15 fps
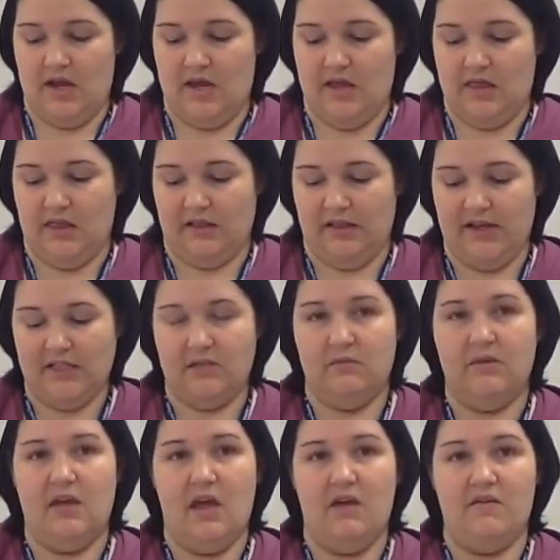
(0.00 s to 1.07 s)
And the last
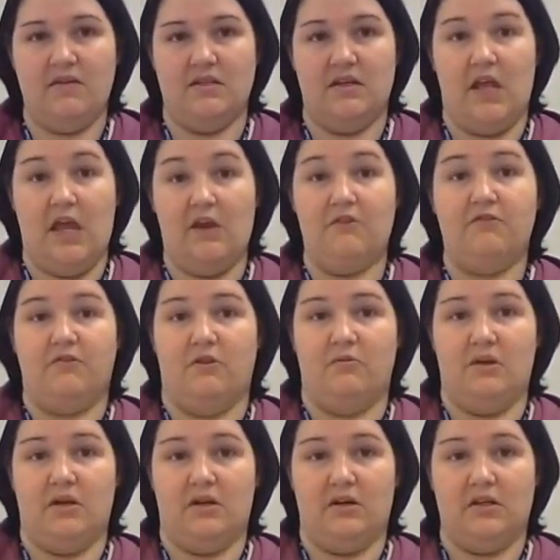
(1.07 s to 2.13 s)
one we have is an air flow
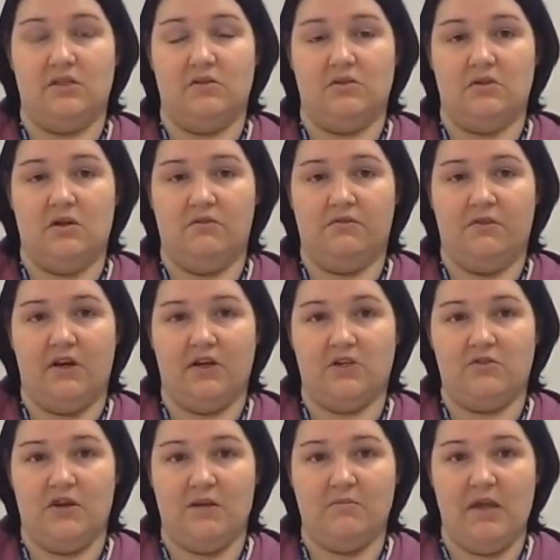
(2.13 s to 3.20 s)
meter. It's reserved for
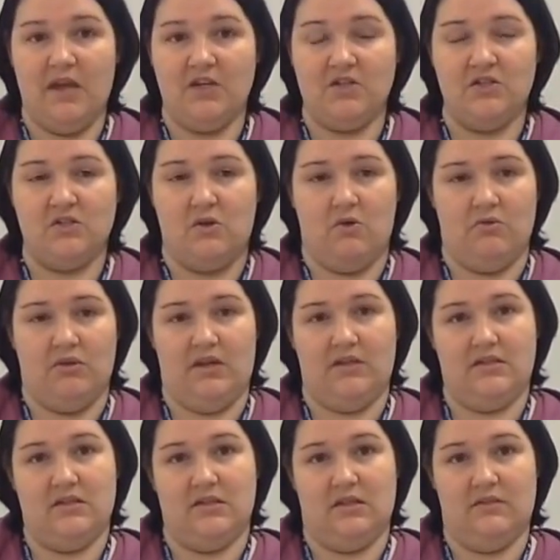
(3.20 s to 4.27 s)
trach patients only
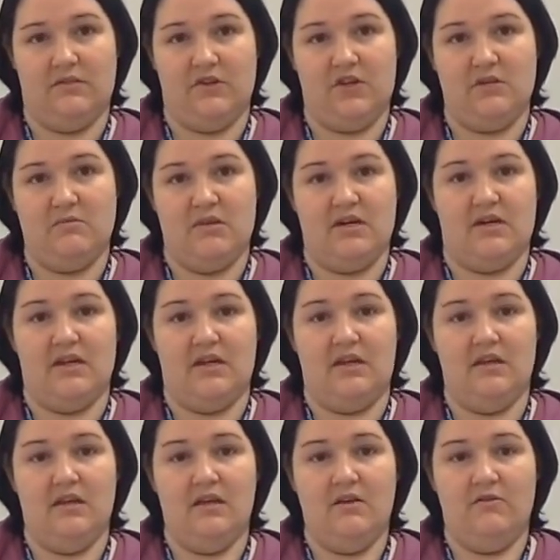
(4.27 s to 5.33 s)
to deliver
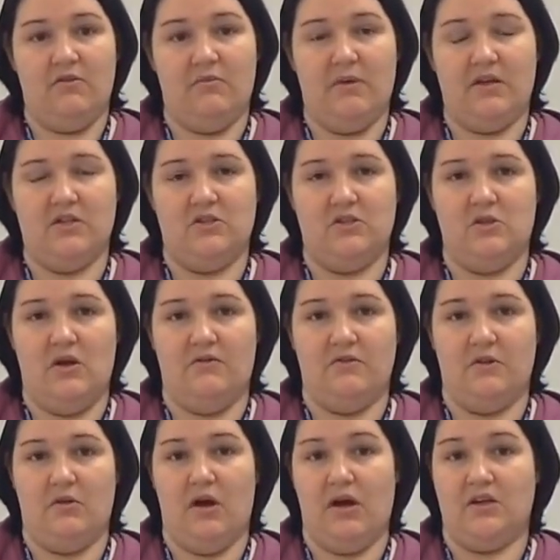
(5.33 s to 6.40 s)
humidity for patients who have
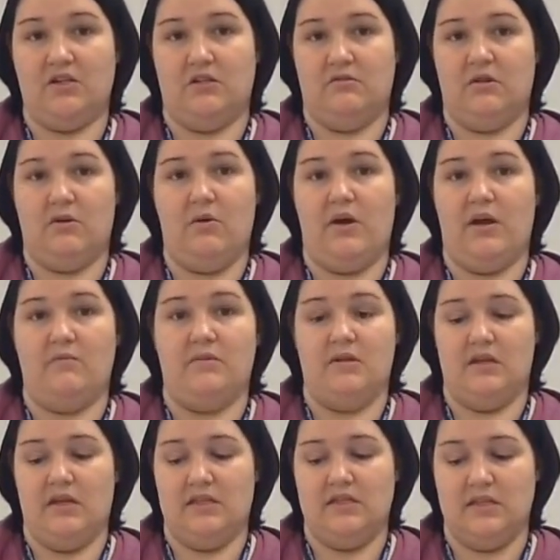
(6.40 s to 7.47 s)
no oxygen
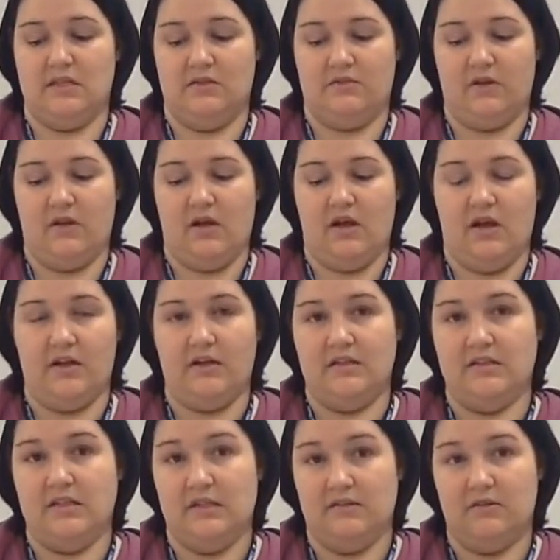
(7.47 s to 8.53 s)
requirement. It's either
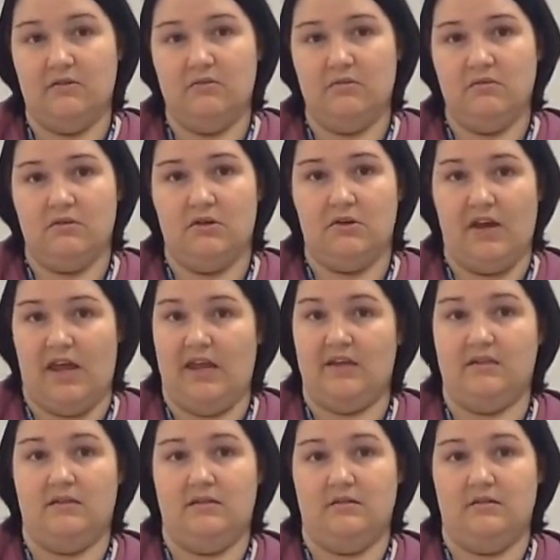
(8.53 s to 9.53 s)
on 0 or 8.